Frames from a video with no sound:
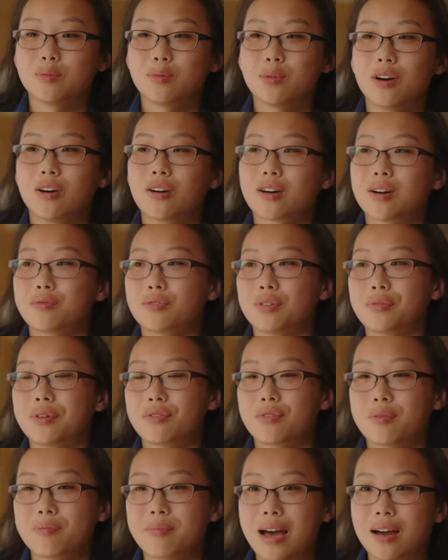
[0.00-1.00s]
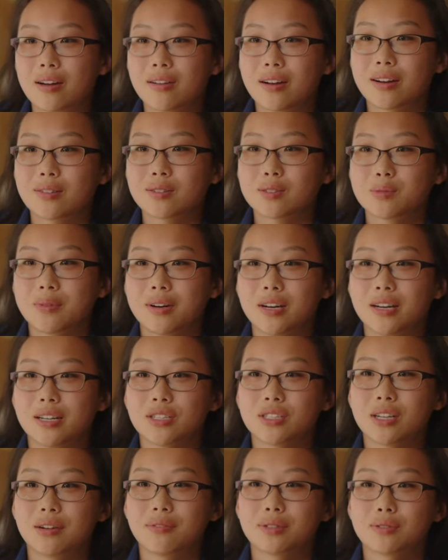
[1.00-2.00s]
We all come from different backgrounds, but
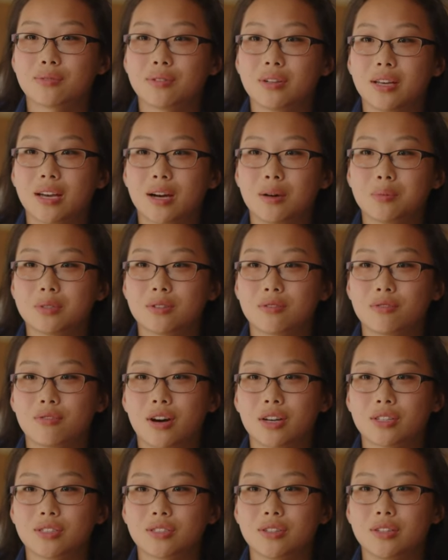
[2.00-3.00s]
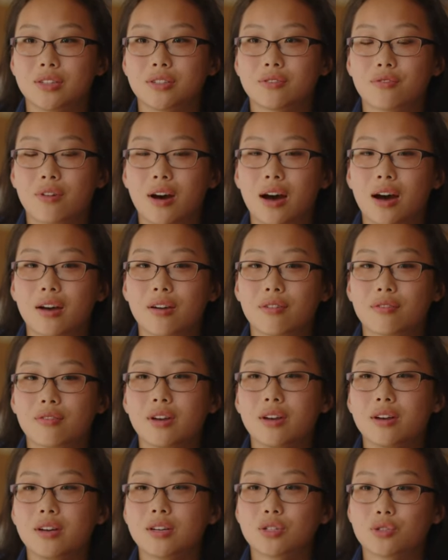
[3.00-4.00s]
Cheverus really helps to foster these five
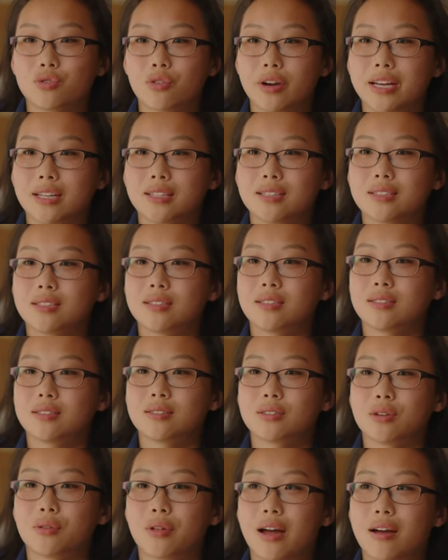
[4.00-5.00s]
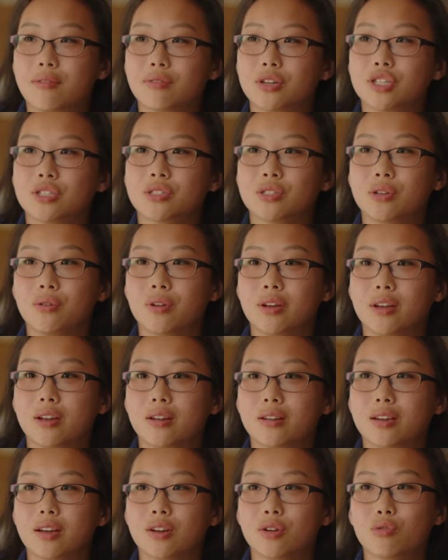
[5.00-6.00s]
traits so that every
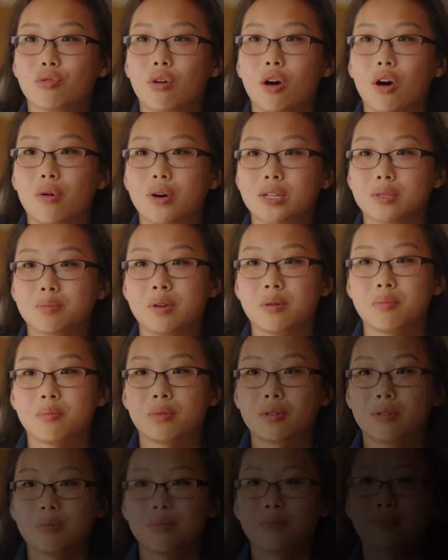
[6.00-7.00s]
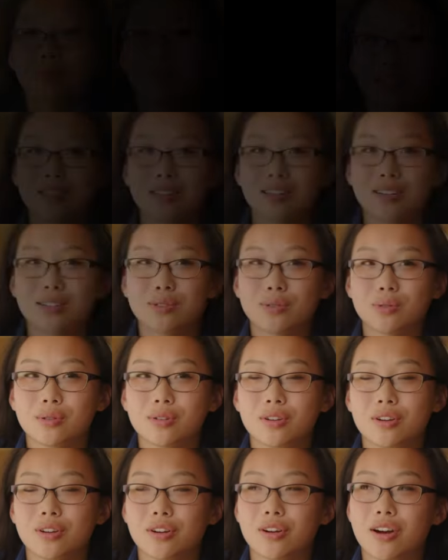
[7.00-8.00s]
student can grow as people. Intellectual
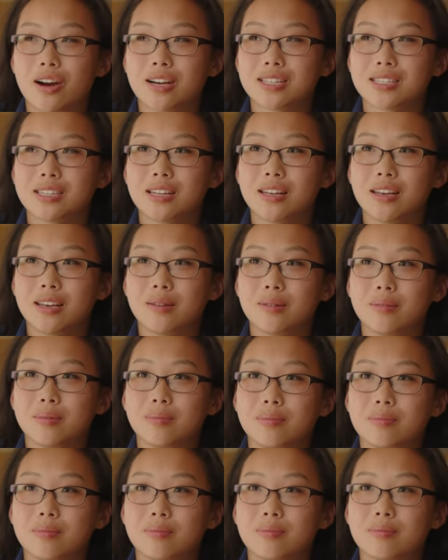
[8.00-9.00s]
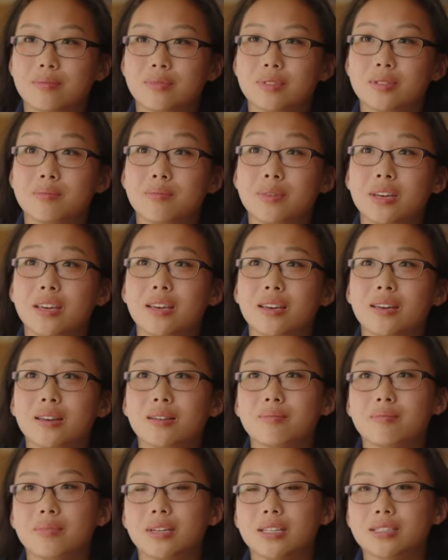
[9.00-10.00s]
curiosity to me
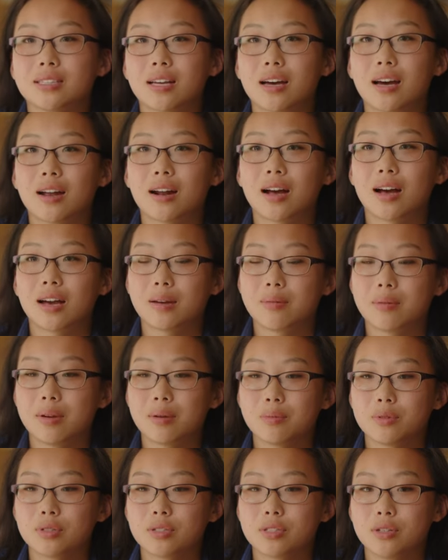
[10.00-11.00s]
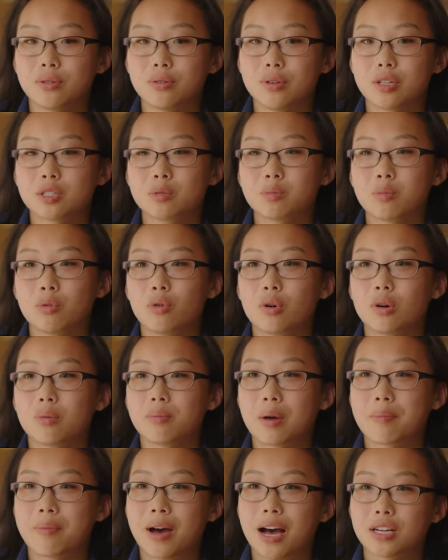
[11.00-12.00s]
means that I am able to explore
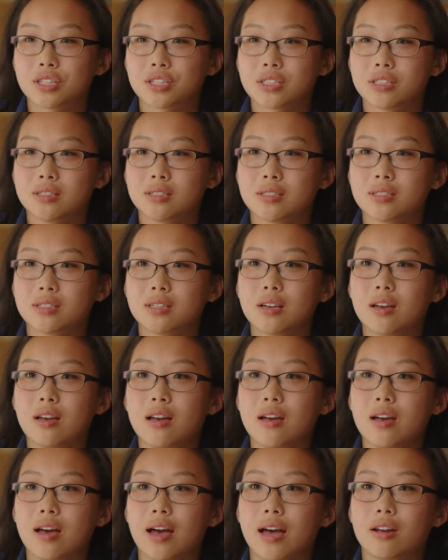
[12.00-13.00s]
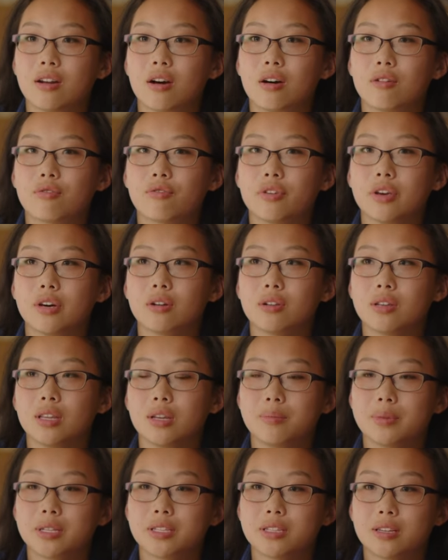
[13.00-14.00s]
my passions and not feel
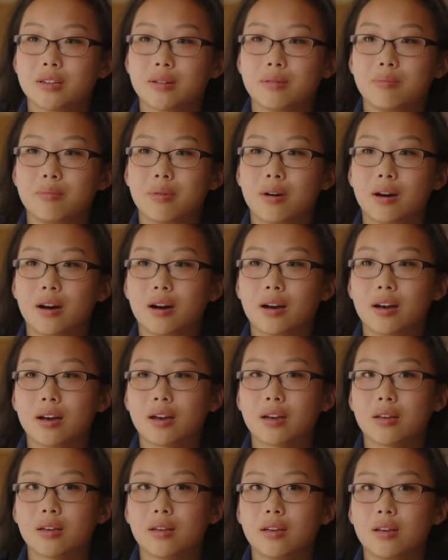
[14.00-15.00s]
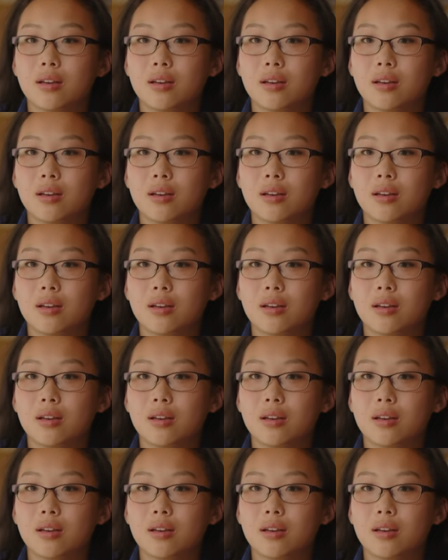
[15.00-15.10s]
limited by